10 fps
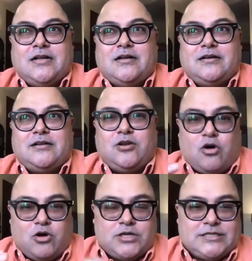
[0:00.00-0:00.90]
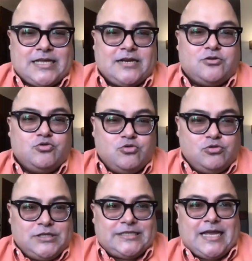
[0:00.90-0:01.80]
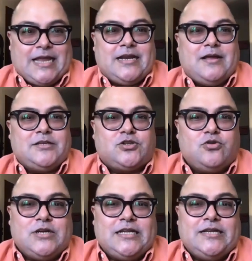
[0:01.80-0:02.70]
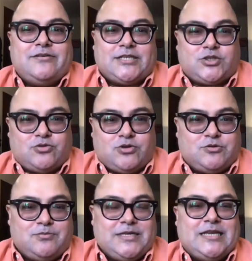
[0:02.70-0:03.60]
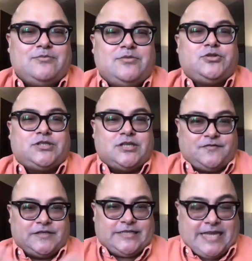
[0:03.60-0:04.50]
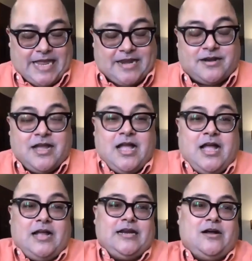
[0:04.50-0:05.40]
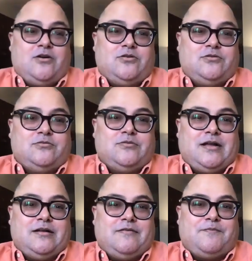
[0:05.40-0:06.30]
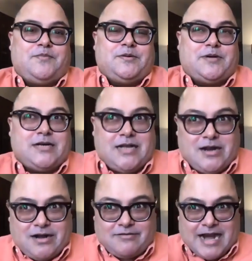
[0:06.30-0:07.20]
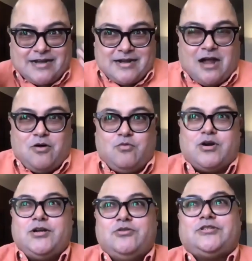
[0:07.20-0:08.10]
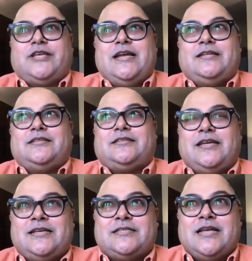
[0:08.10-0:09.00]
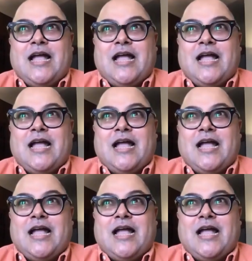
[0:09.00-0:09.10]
uh, laws and rules and slowly restaurants will be able to surface again. Now, right now, what do you think the things